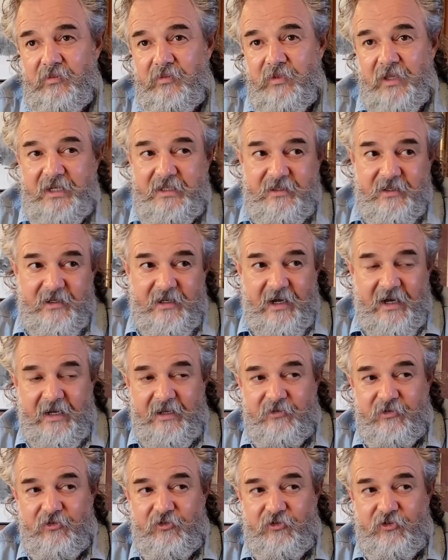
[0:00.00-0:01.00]
like the
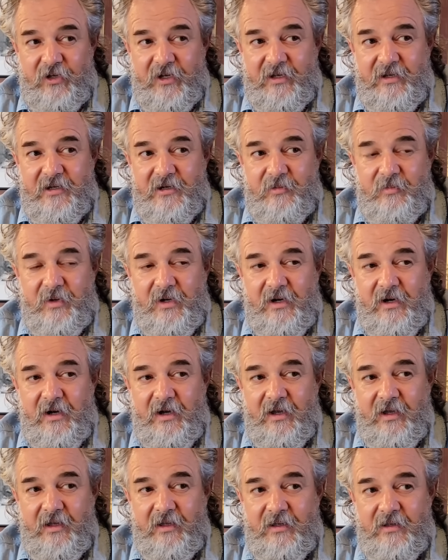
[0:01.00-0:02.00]
guys that she had come
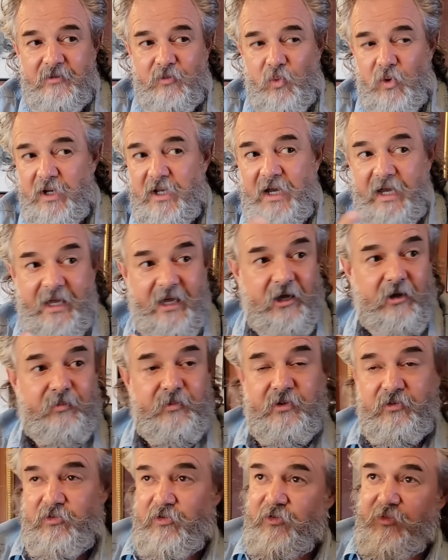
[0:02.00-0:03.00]
by, one guy helped
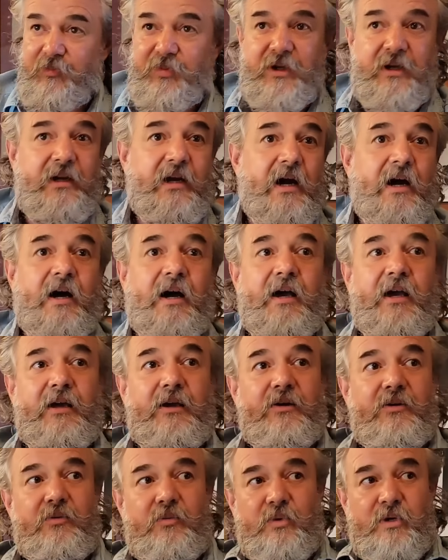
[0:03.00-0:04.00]
because he was a big
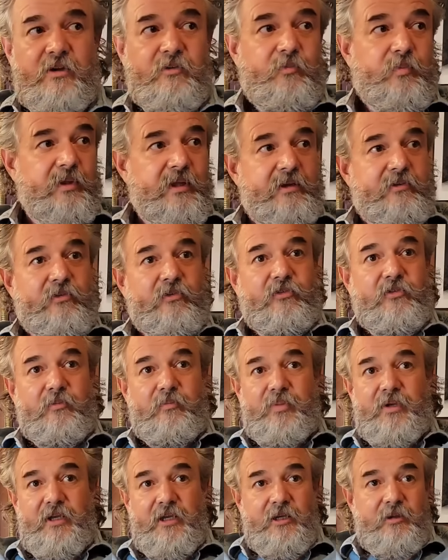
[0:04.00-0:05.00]
guy when I was placing some
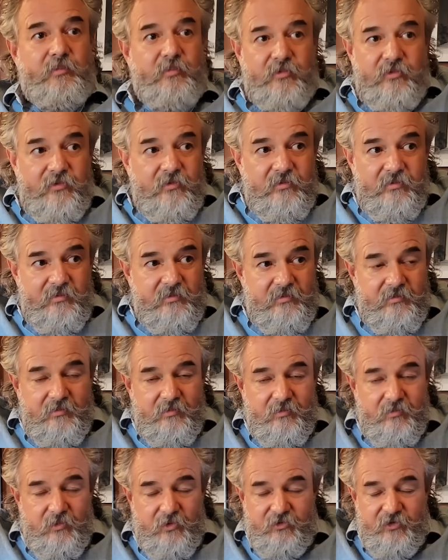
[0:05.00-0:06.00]
beams,
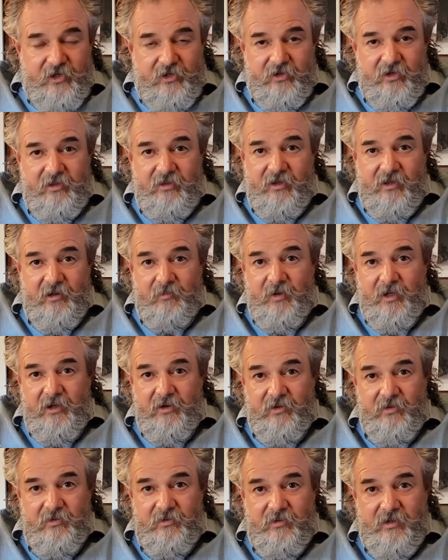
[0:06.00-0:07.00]
which I could have done on my
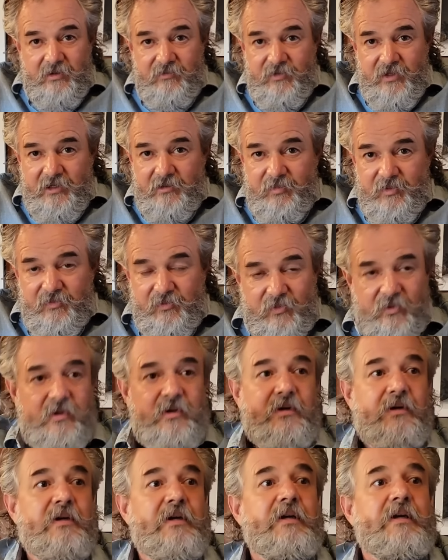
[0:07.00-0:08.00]
own. I've done it
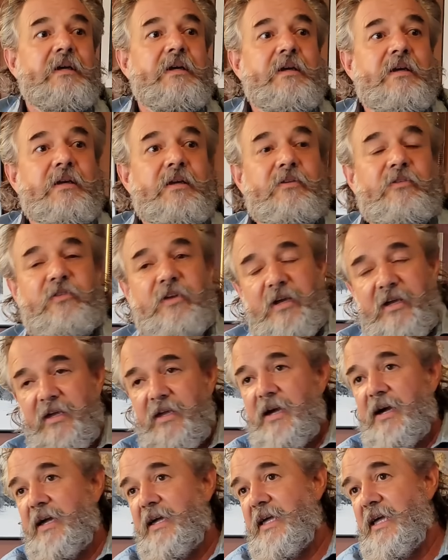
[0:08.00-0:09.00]
before. Second
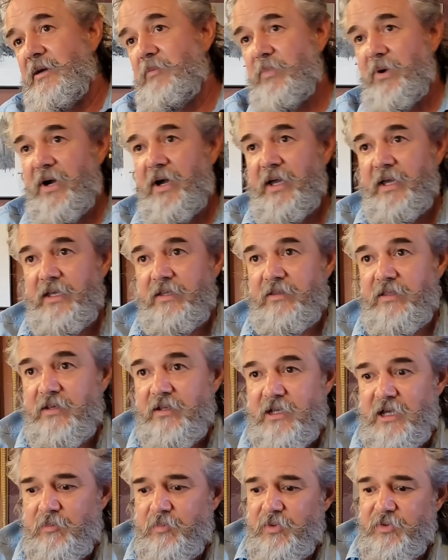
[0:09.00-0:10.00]
guy came by, he did a
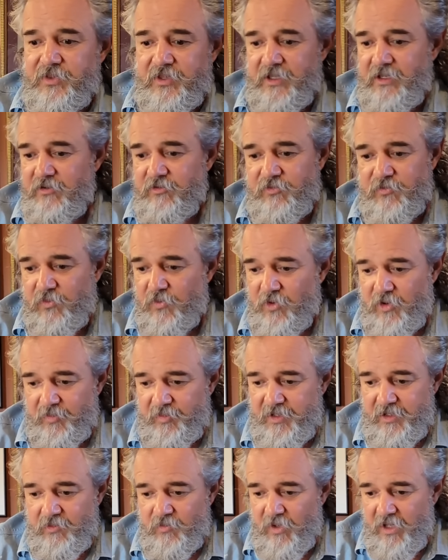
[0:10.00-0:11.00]
couple things for
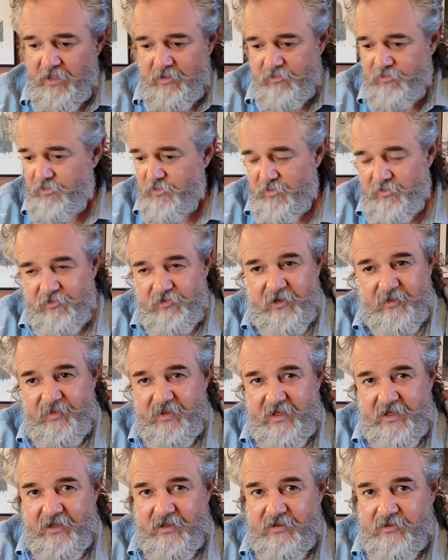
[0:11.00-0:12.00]
me while I was doing
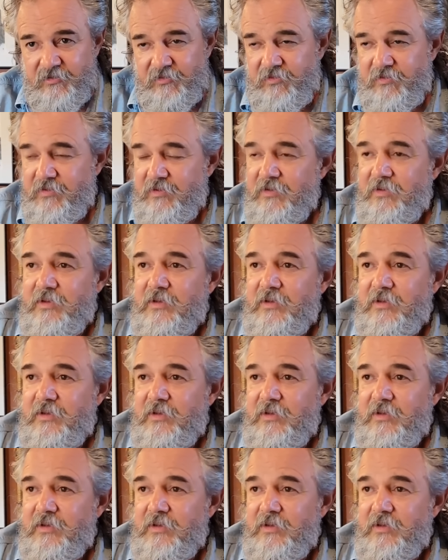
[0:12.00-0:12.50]
something else